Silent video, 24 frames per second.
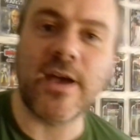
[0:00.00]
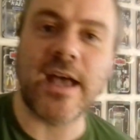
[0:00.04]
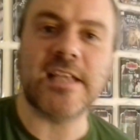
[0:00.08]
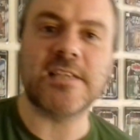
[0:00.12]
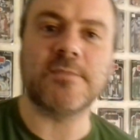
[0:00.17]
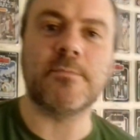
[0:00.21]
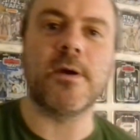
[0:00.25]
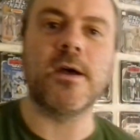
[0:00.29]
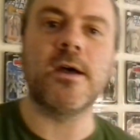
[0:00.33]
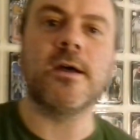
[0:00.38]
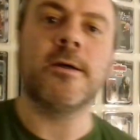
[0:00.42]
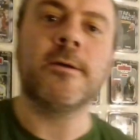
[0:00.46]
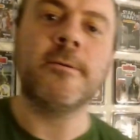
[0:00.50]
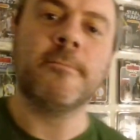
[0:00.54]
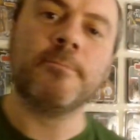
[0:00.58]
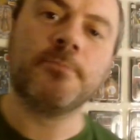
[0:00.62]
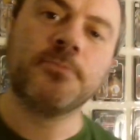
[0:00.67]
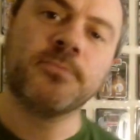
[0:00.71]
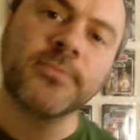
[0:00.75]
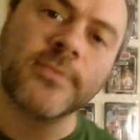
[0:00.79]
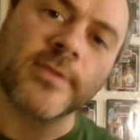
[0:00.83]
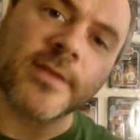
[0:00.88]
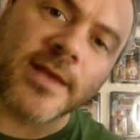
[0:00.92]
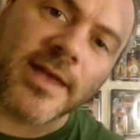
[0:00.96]
Phasma.
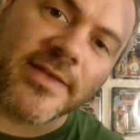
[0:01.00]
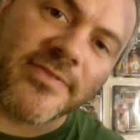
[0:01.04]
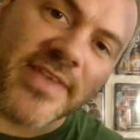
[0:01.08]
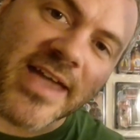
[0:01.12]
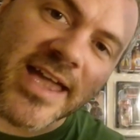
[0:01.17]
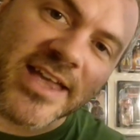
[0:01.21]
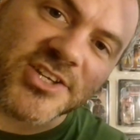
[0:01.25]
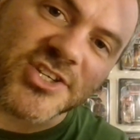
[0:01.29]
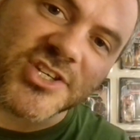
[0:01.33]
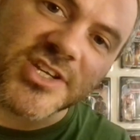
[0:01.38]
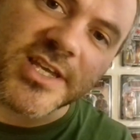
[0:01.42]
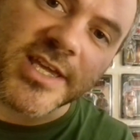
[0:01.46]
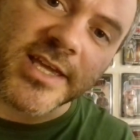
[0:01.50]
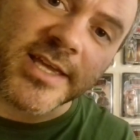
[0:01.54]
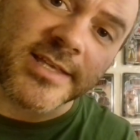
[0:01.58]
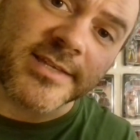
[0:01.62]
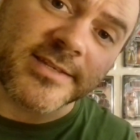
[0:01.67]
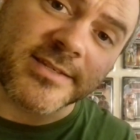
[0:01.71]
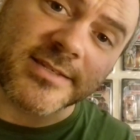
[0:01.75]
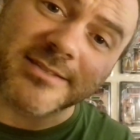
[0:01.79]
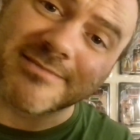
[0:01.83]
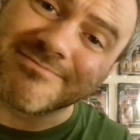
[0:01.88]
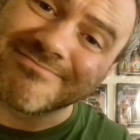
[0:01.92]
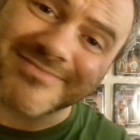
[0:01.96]
And there she
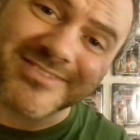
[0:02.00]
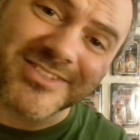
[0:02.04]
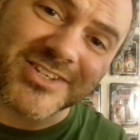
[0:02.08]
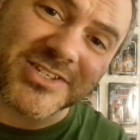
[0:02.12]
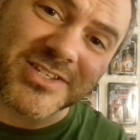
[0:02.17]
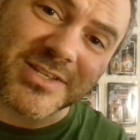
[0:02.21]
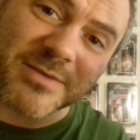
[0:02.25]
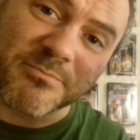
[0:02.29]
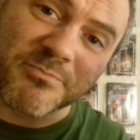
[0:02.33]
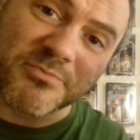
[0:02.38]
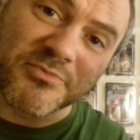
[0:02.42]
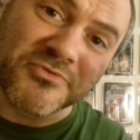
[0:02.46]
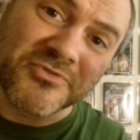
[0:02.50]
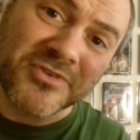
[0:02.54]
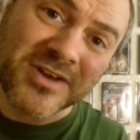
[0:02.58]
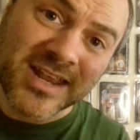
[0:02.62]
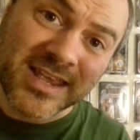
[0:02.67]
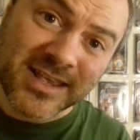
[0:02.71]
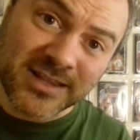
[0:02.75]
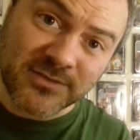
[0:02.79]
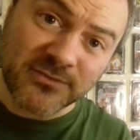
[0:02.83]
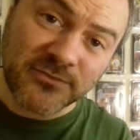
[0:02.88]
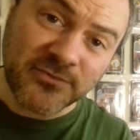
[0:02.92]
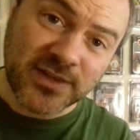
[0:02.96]
is. Just a
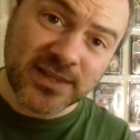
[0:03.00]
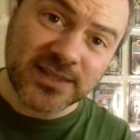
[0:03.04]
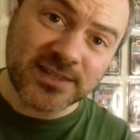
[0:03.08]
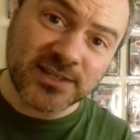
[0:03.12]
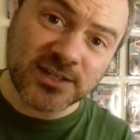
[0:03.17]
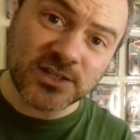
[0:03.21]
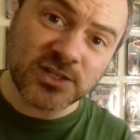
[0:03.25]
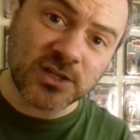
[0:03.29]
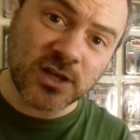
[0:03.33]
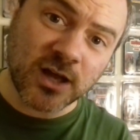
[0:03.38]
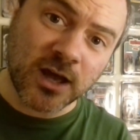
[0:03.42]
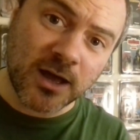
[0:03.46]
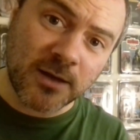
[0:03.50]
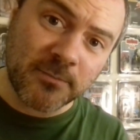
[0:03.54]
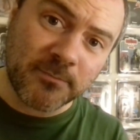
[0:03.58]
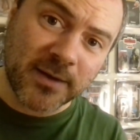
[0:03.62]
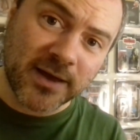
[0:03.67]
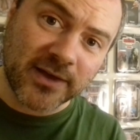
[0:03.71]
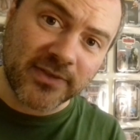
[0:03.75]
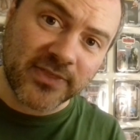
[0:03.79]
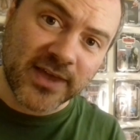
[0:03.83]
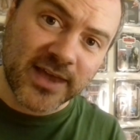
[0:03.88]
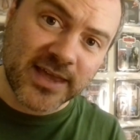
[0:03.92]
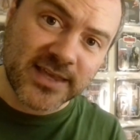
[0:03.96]
brilliant vintage card
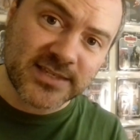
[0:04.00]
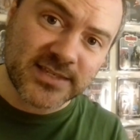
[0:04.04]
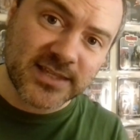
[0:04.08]
back, that,